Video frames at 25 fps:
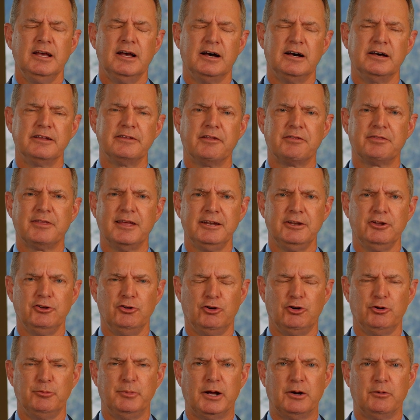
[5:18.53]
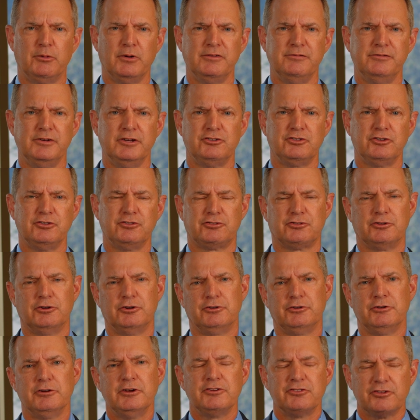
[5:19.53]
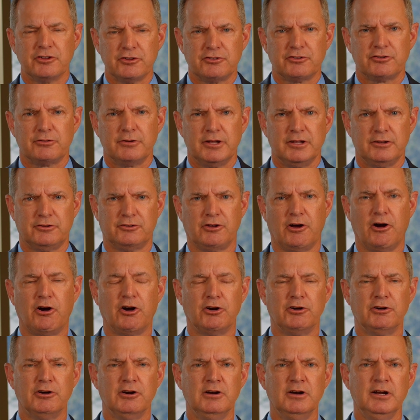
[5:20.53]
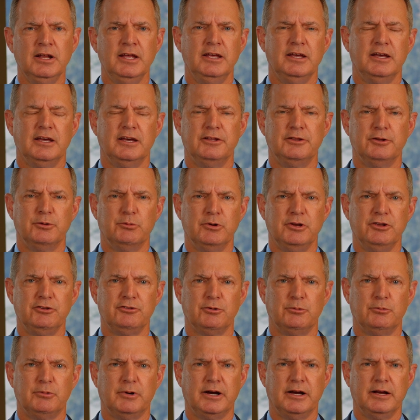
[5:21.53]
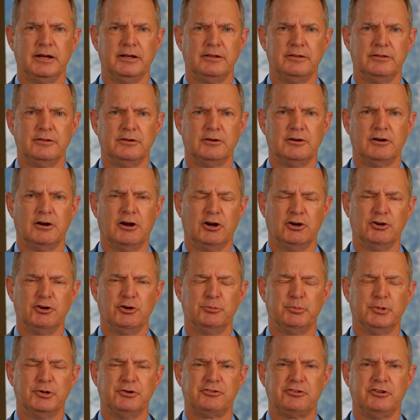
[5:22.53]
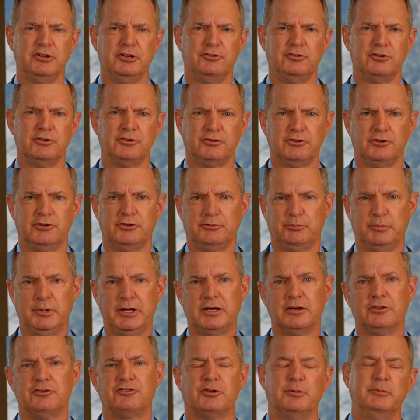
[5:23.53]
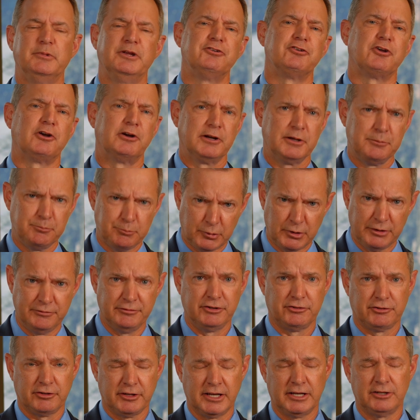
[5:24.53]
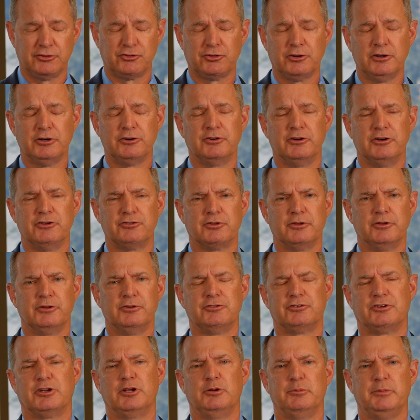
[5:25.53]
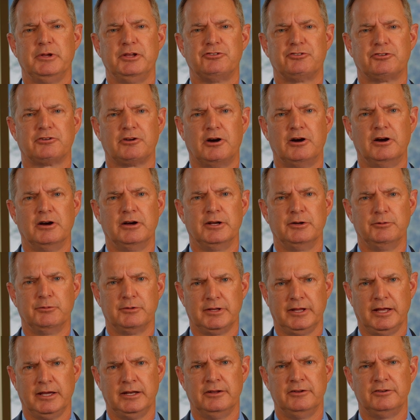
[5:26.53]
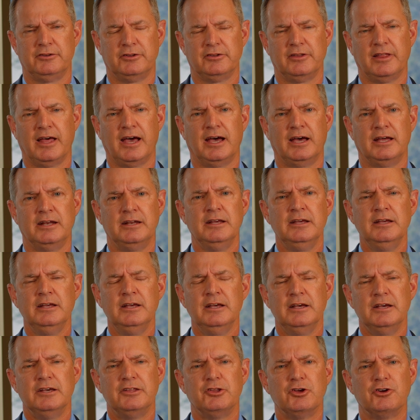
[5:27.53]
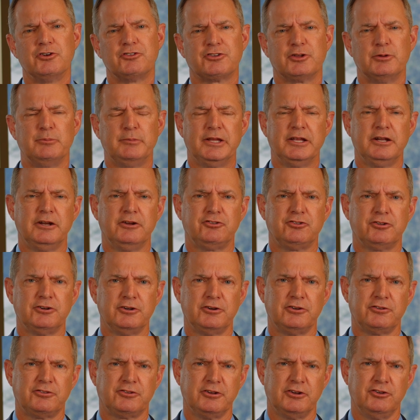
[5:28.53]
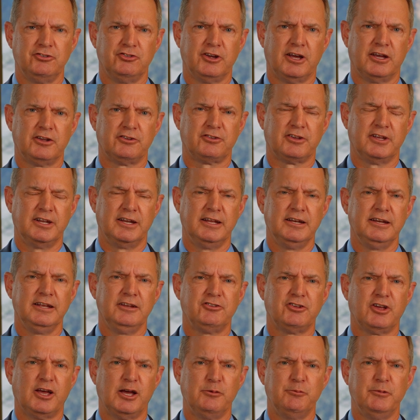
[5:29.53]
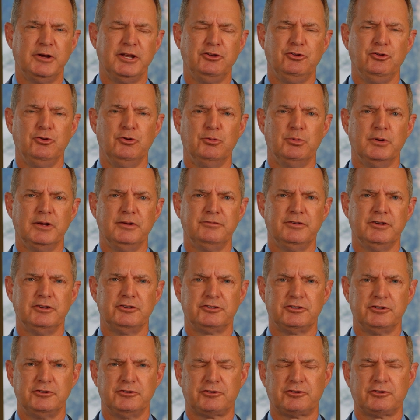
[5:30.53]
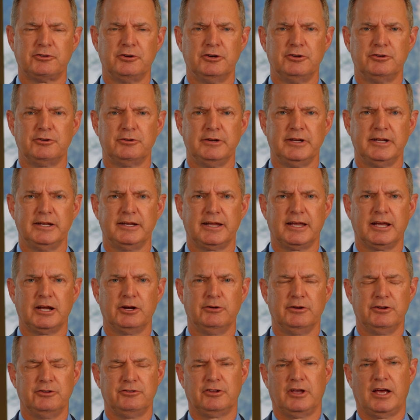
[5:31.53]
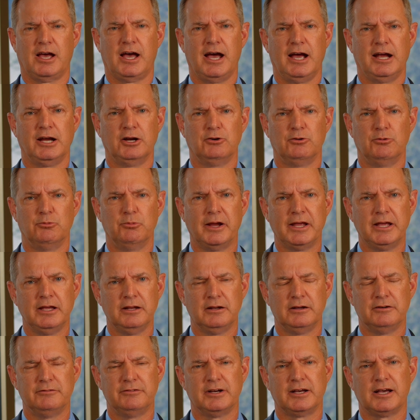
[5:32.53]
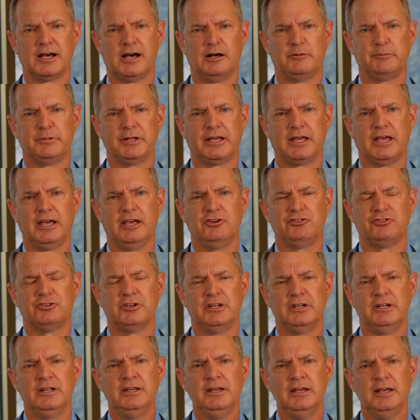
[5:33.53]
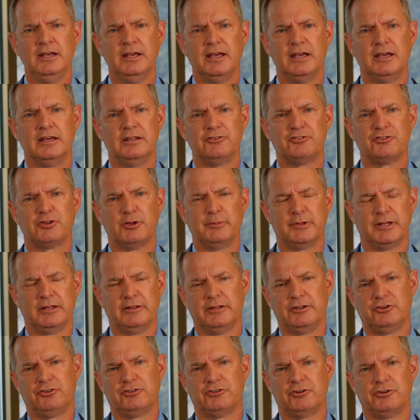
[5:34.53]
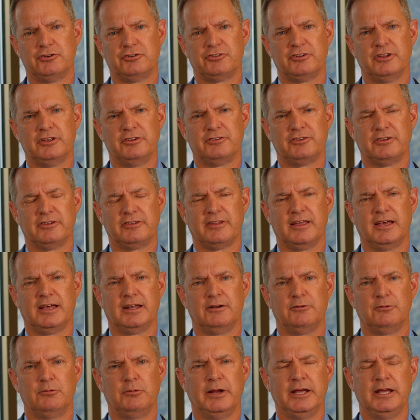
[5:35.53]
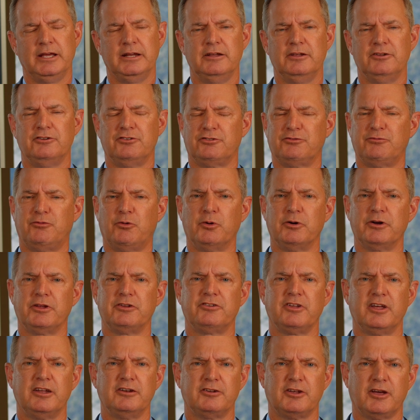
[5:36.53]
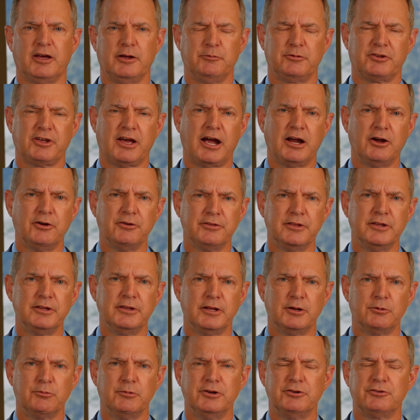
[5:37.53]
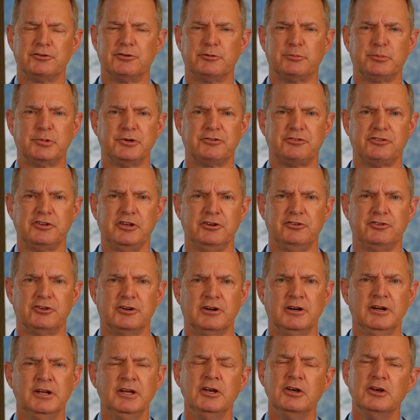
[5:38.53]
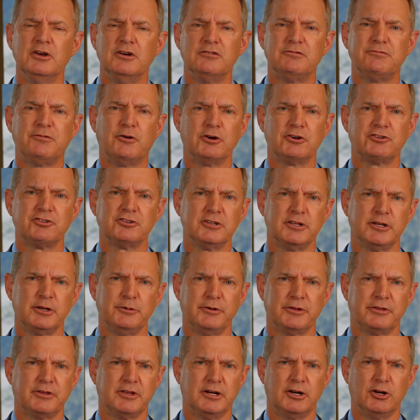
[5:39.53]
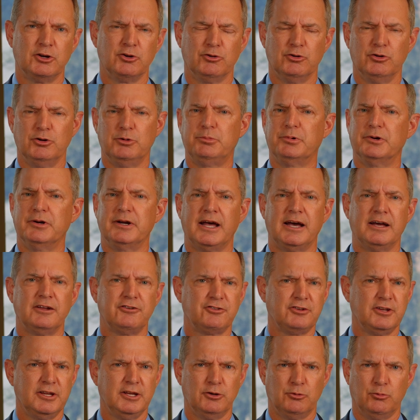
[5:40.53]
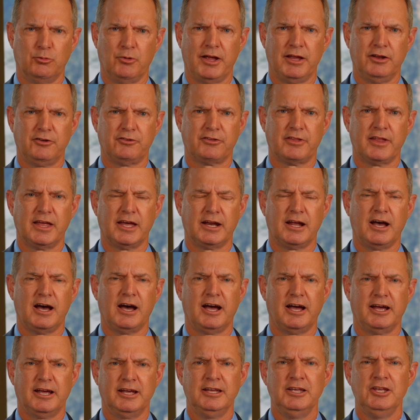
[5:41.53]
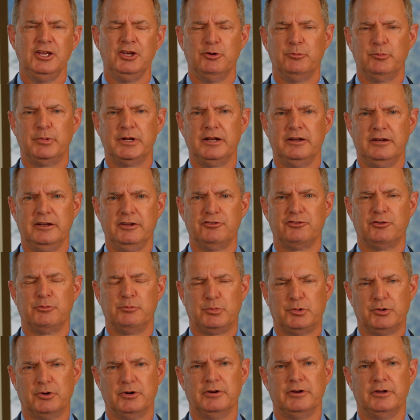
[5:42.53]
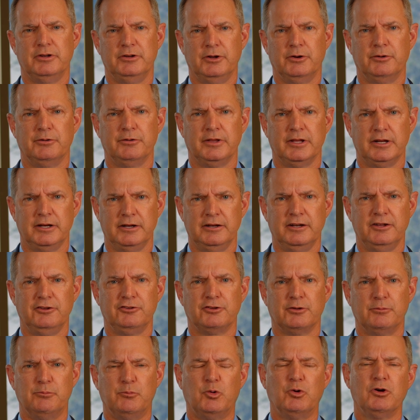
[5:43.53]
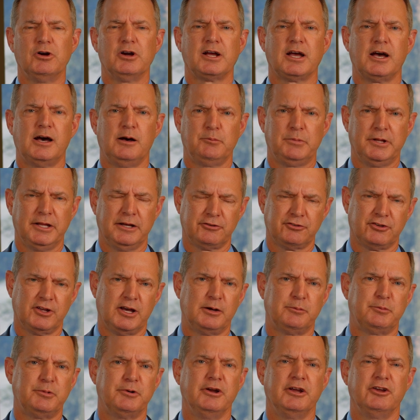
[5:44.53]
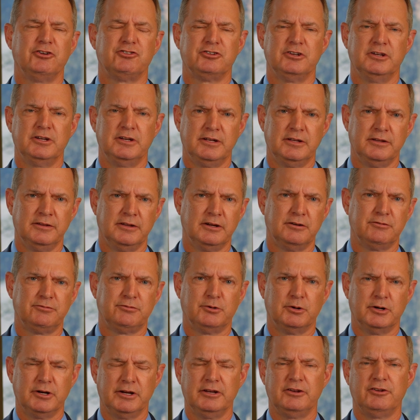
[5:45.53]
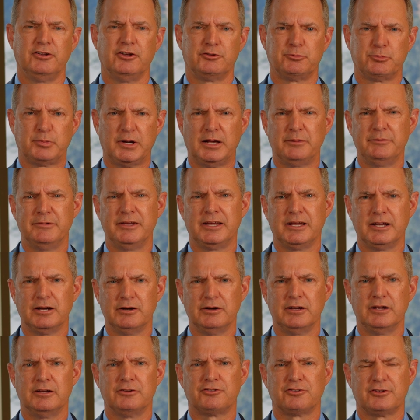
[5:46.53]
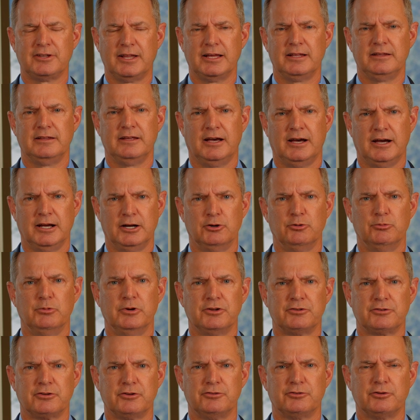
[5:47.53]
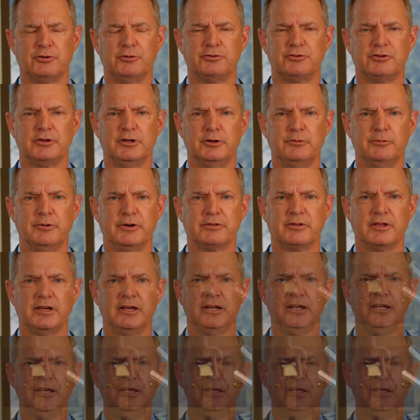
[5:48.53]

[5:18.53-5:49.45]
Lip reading: The thing to know about revision surgery is it's harder, and the reason why they're harder procedures is because somebody's already previously had surgery, so there's going to be scarring related to that. There's some literature to suggest that anytime we do revision surgery, it carries a higher rate of a complication, and some of the literature says that that rate is 4 to 10 times higher than the original procedure. Fortunately, within our group, we're not seeing rates that high, but it is important to know that it is a more complex operation, and therefore it does probably carry a slightly higher risk associated with it.